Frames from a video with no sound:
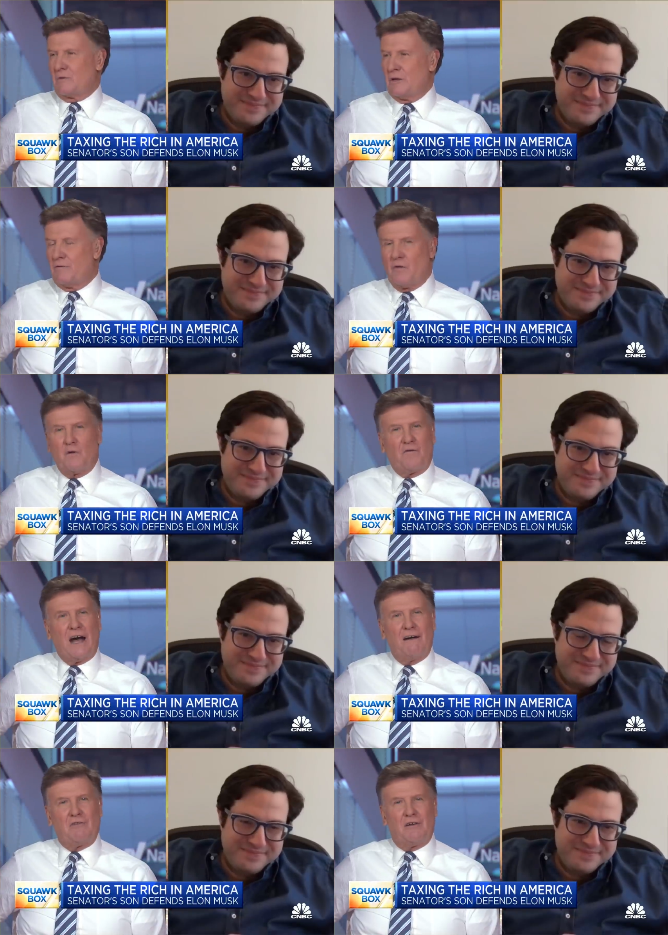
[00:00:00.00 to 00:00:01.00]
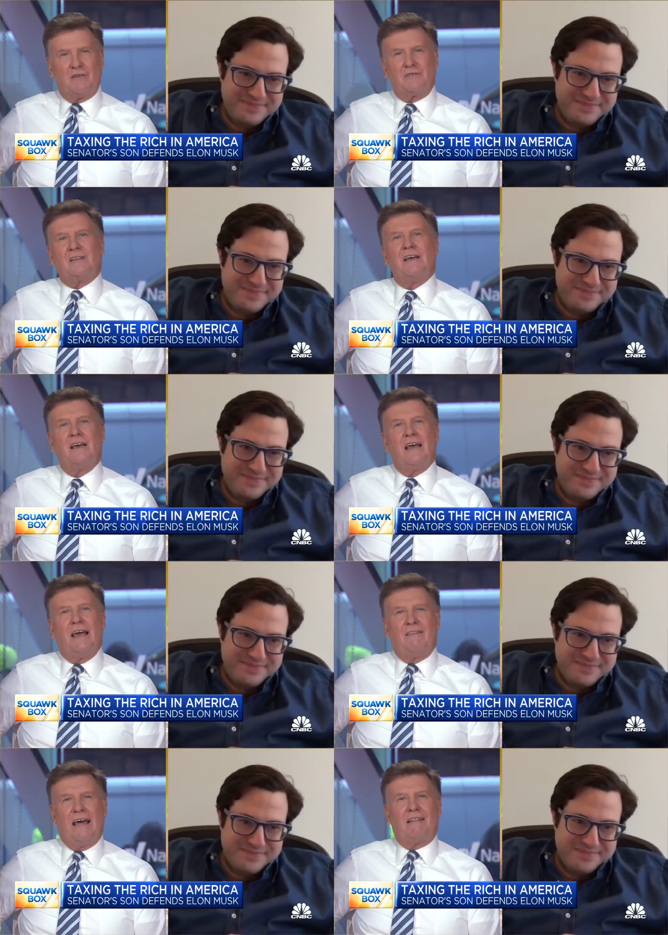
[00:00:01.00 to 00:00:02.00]
Speaker 1: three, four, five years,
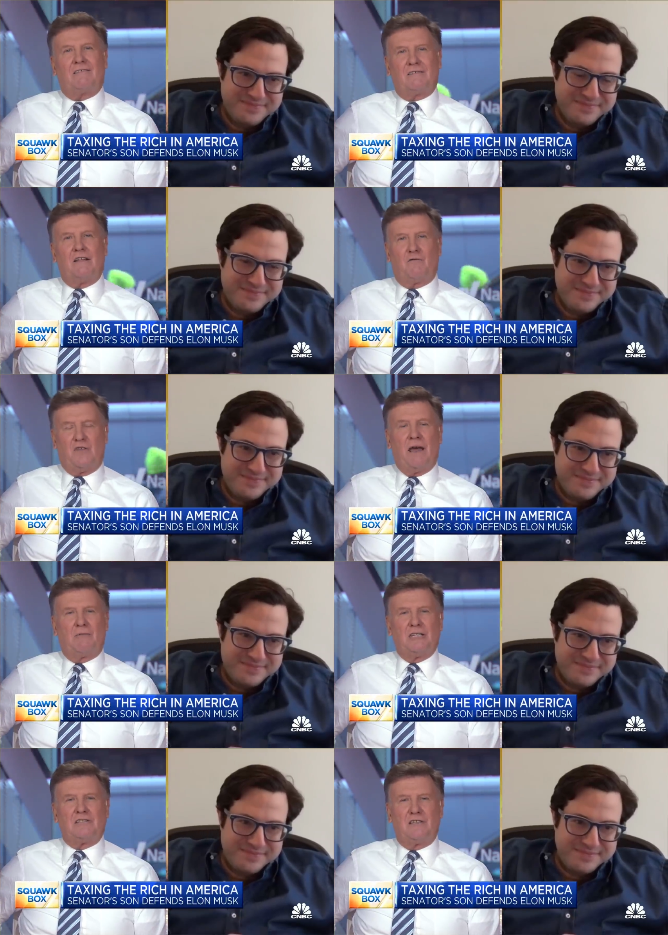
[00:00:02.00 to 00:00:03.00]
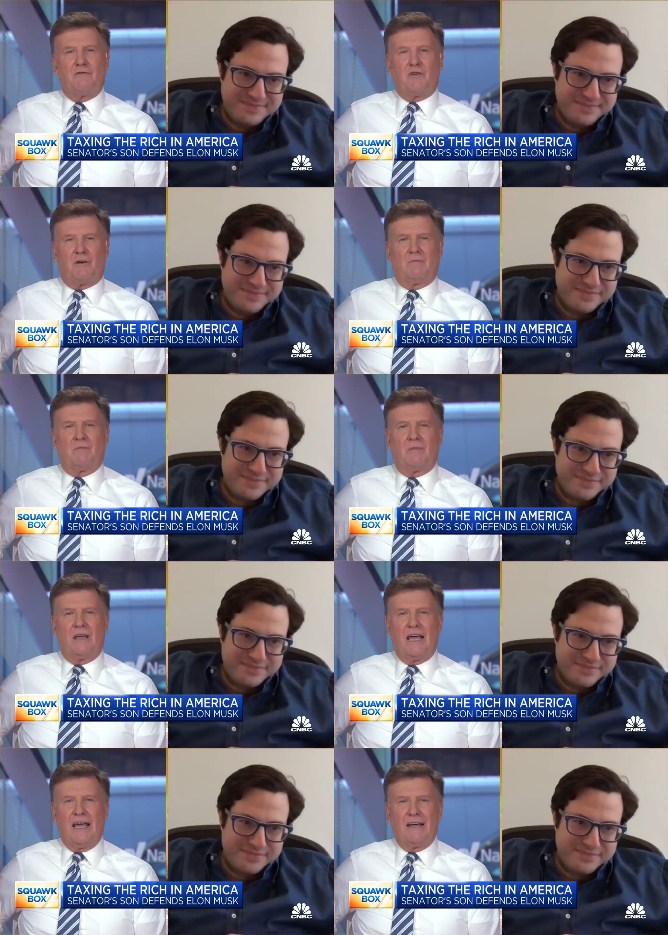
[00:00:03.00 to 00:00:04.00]
and that's that families differ.
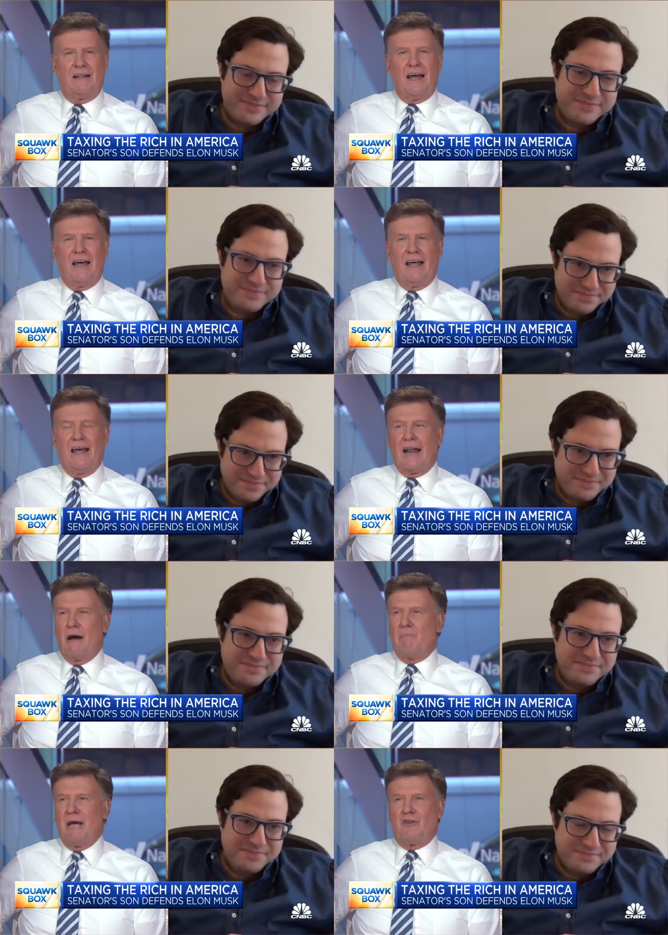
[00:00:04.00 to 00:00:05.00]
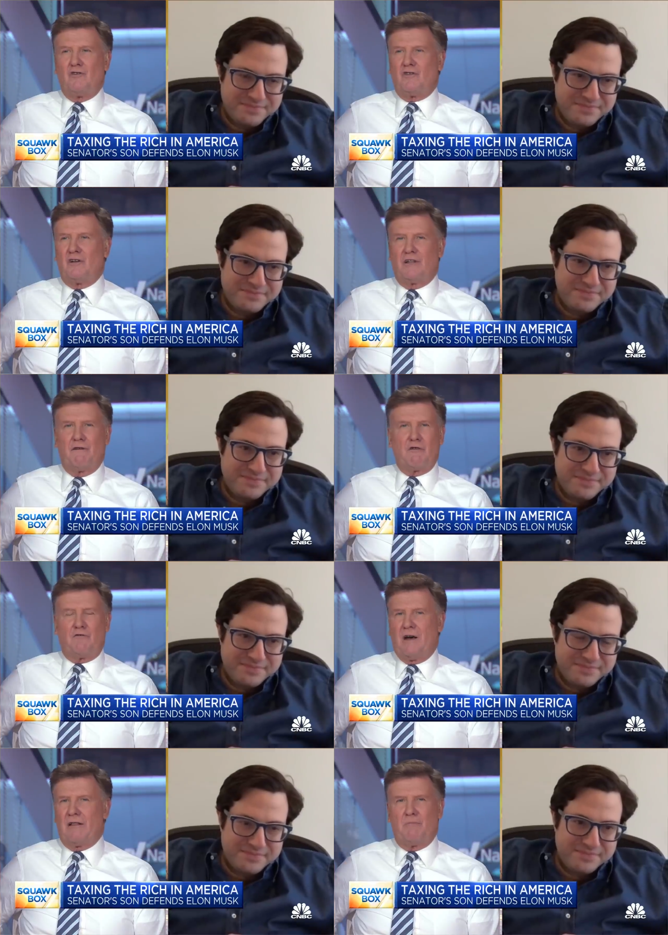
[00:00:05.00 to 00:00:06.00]
And and I'll bet you still love your
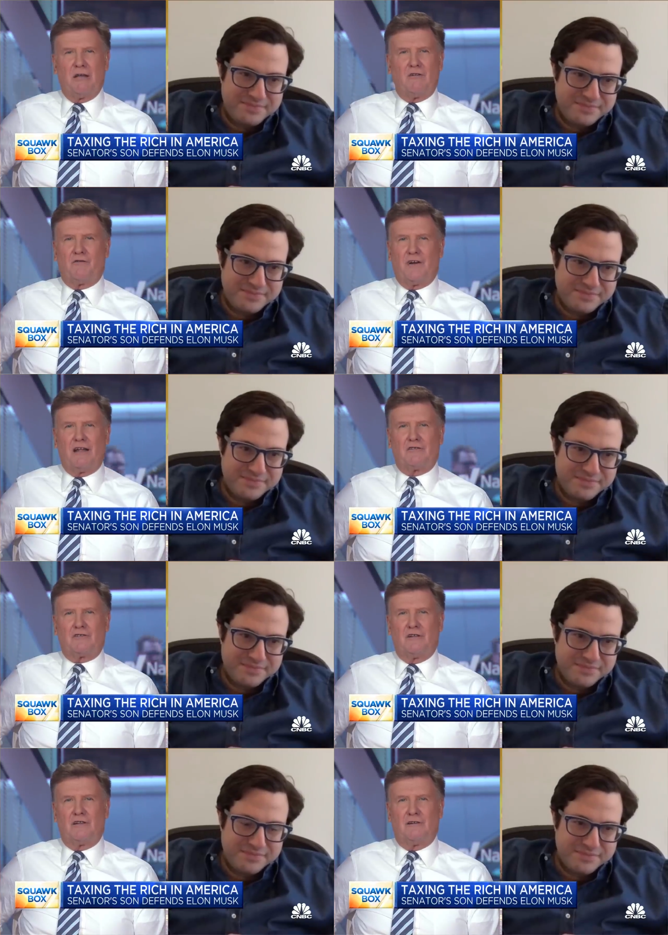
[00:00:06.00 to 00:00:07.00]
father. I bet your father still